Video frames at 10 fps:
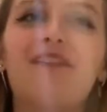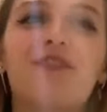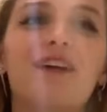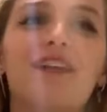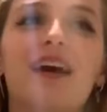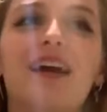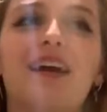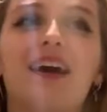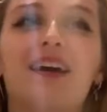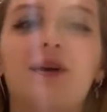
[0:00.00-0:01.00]
feel
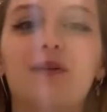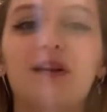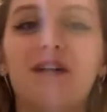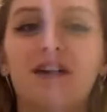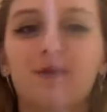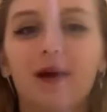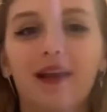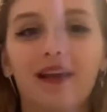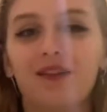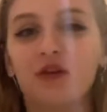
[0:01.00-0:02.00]
like a couple of extra
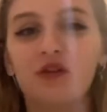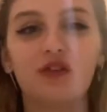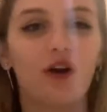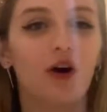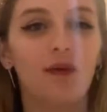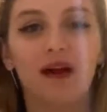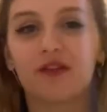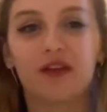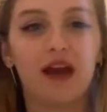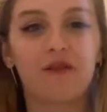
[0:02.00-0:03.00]
pennies on your shop
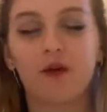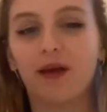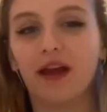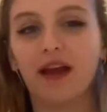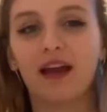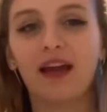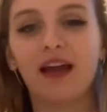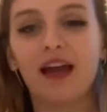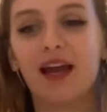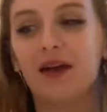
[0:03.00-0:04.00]
every week
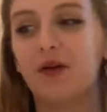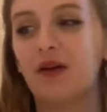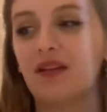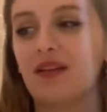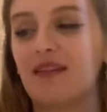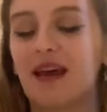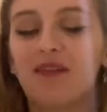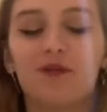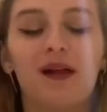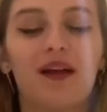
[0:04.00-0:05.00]
in order to save
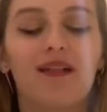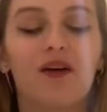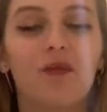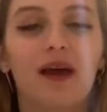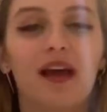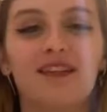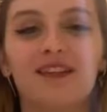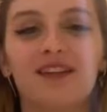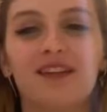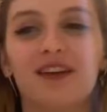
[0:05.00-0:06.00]
the planet a little bit
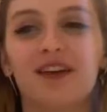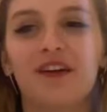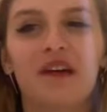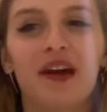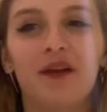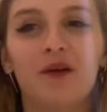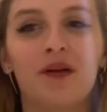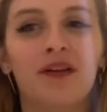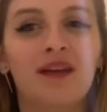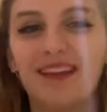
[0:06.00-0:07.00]
isn't going to hurt
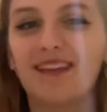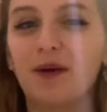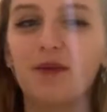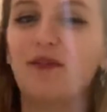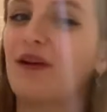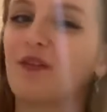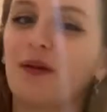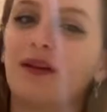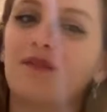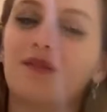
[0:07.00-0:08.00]
anyone. It's a couple of
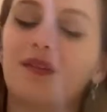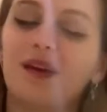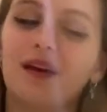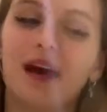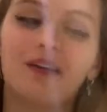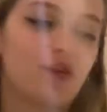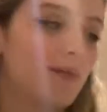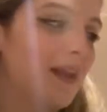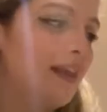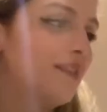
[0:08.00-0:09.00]
extra
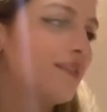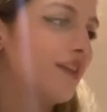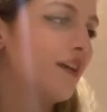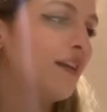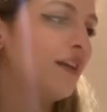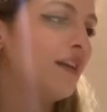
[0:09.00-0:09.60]
pennies to,